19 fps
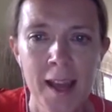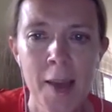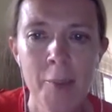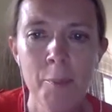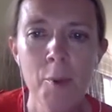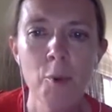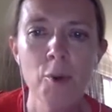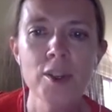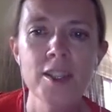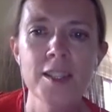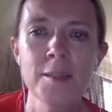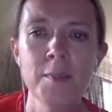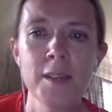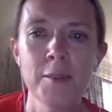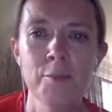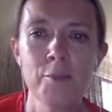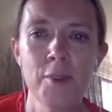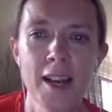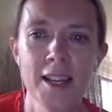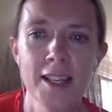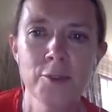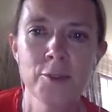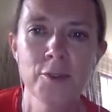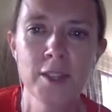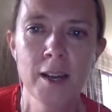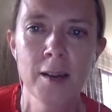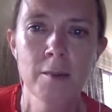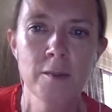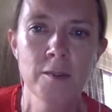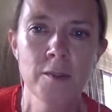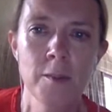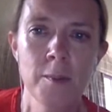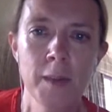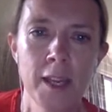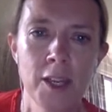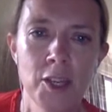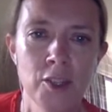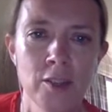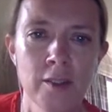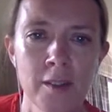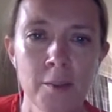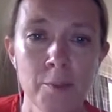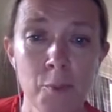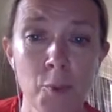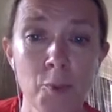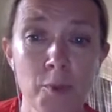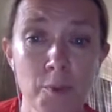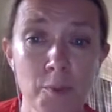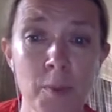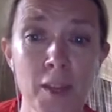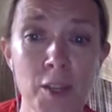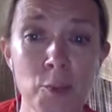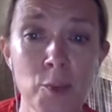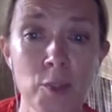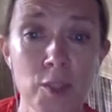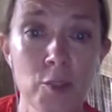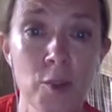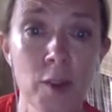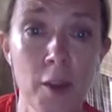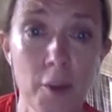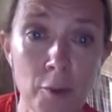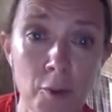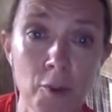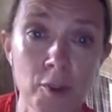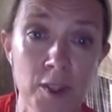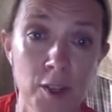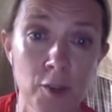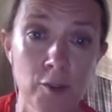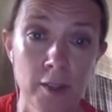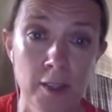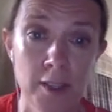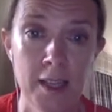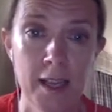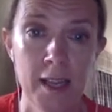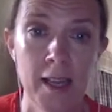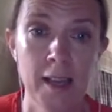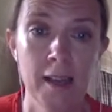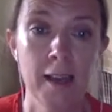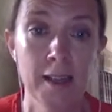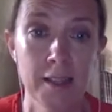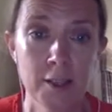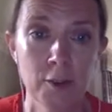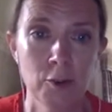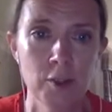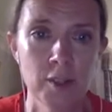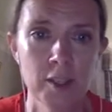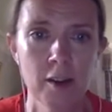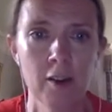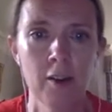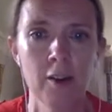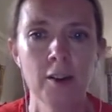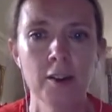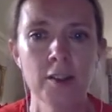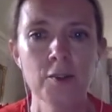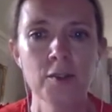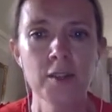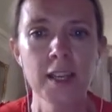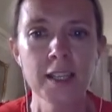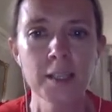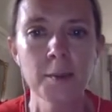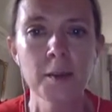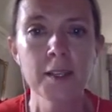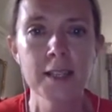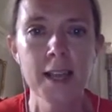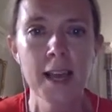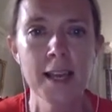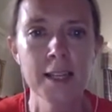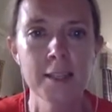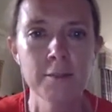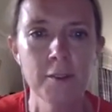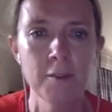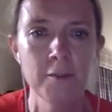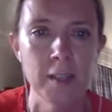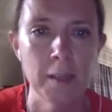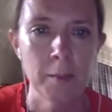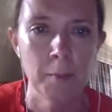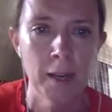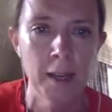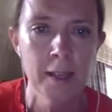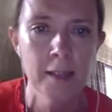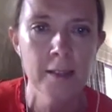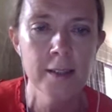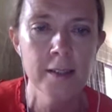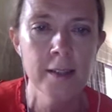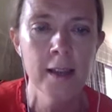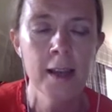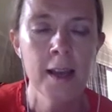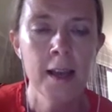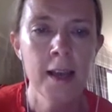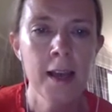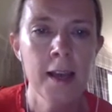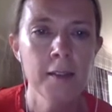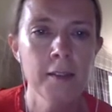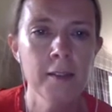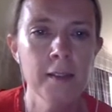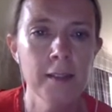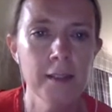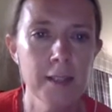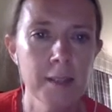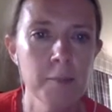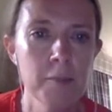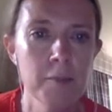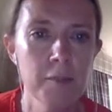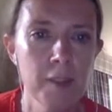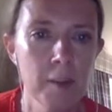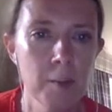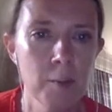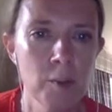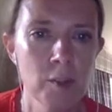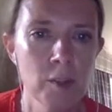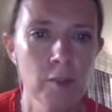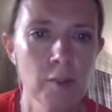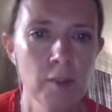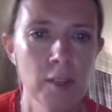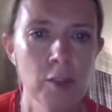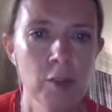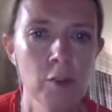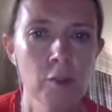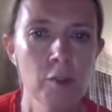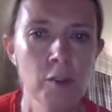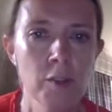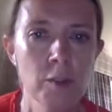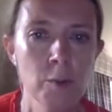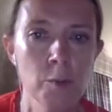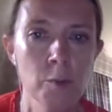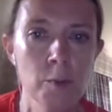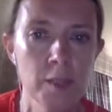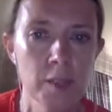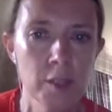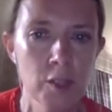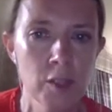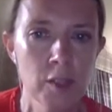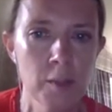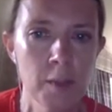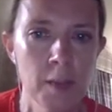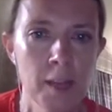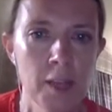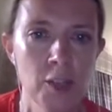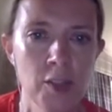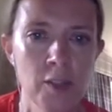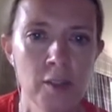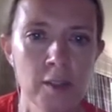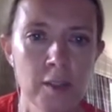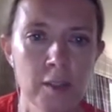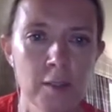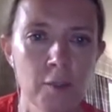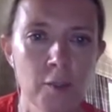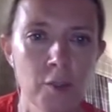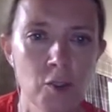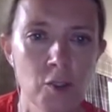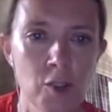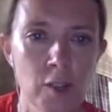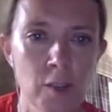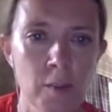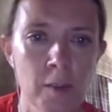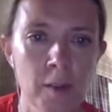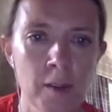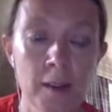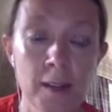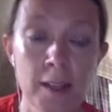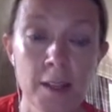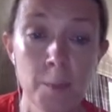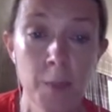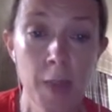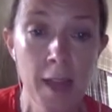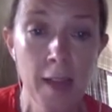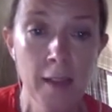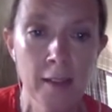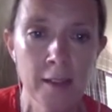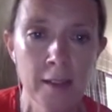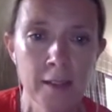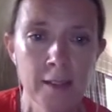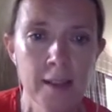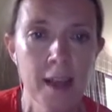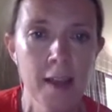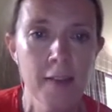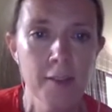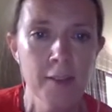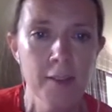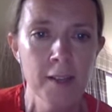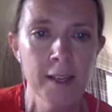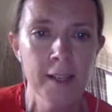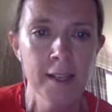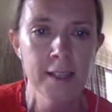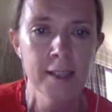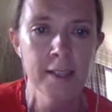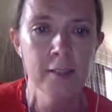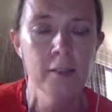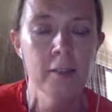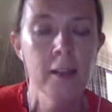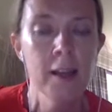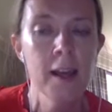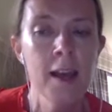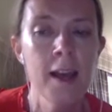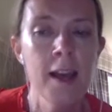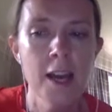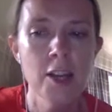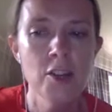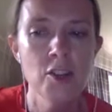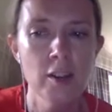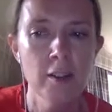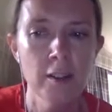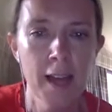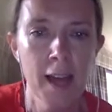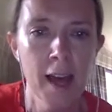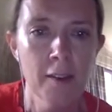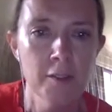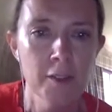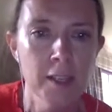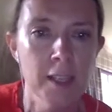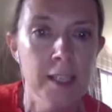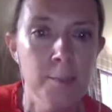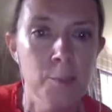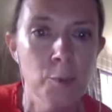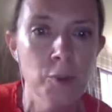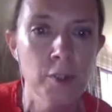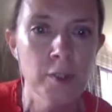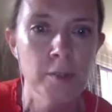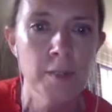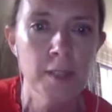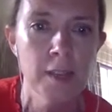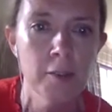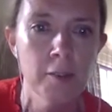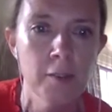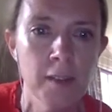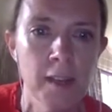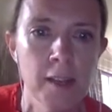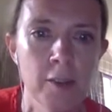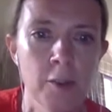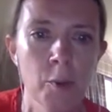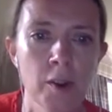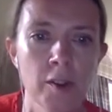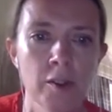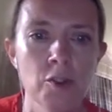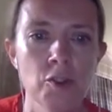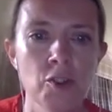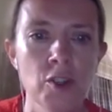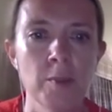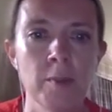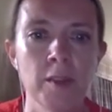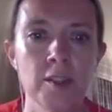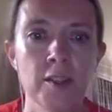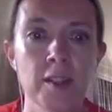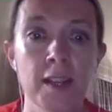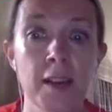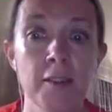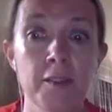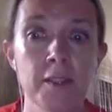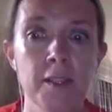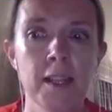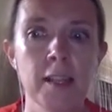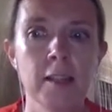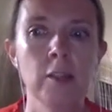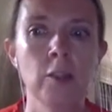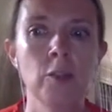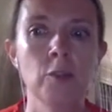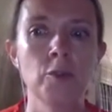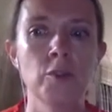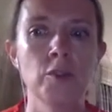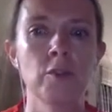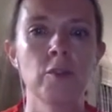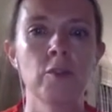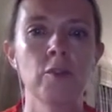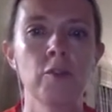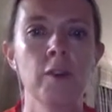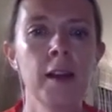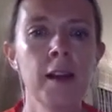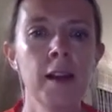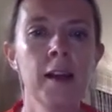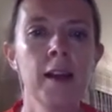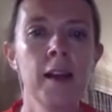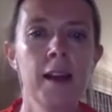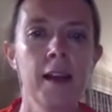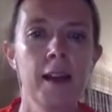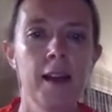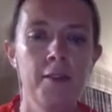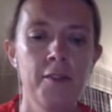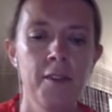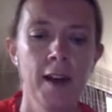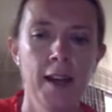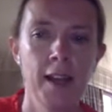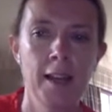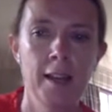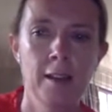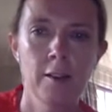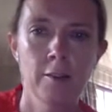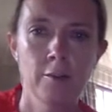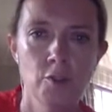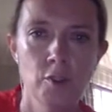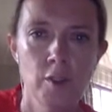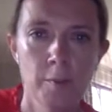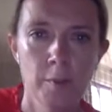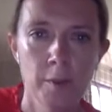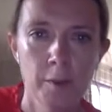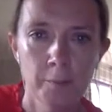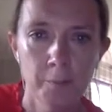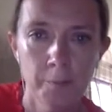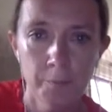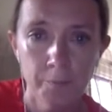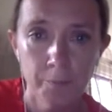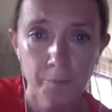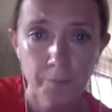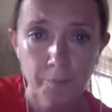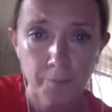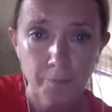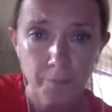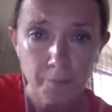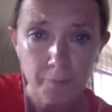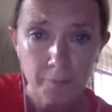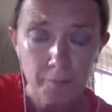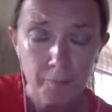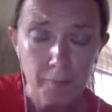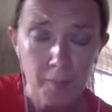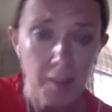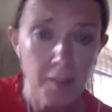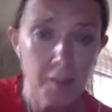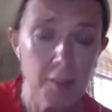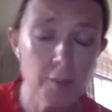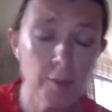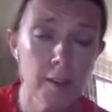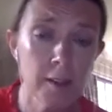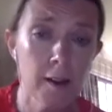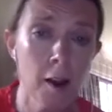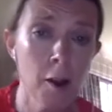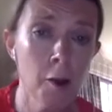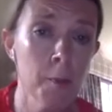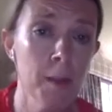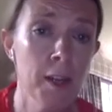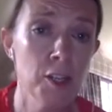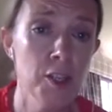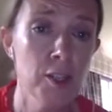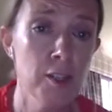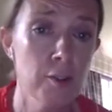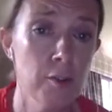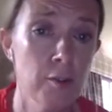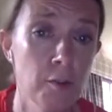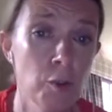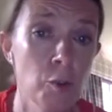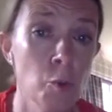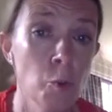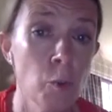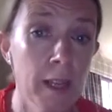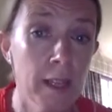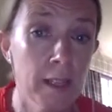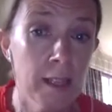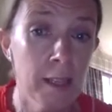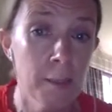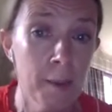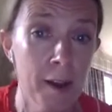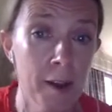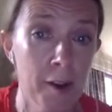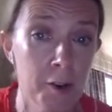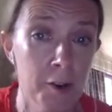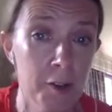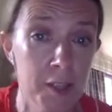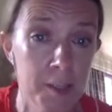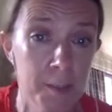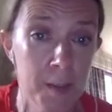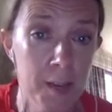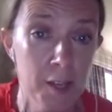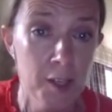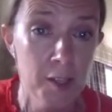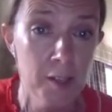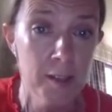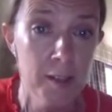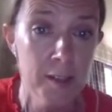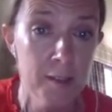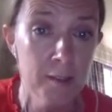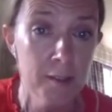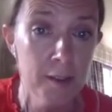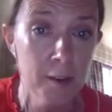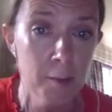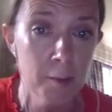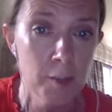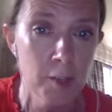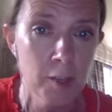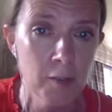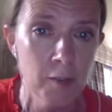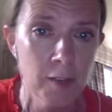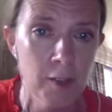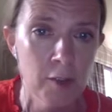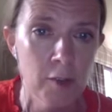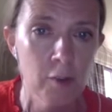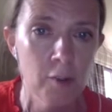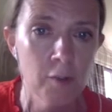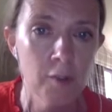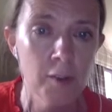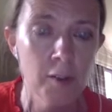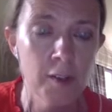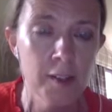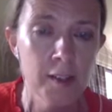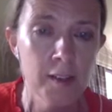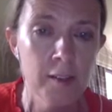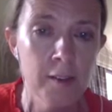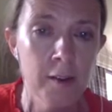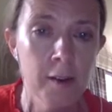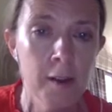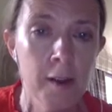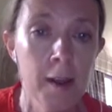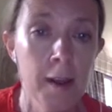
But what does it mean in practical terms for the patient? The, the patient wants to know how long is it going to take? Is it going to hurt? So it takes about 10 to 15 minutes. The team of therapeutic radiographers will position the patient, deliver the treatment. It's painless. They have to lie still and generally have to expose themselves in the area where their treatment, so they'd have to take the clothes off in that area of treatment our patients are reviewed weekly by our nurse specialists and therapeutic radiographers, and their